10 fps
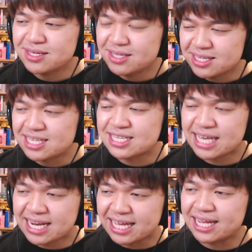the
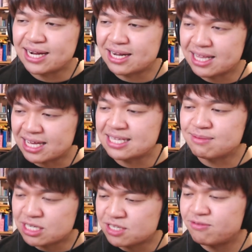setting here, like in
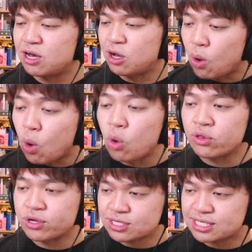much of a
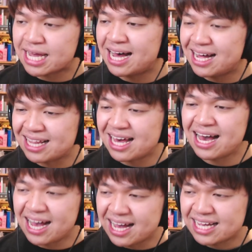older
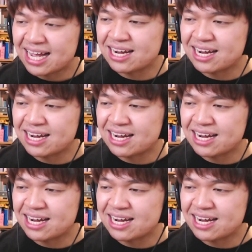style kind of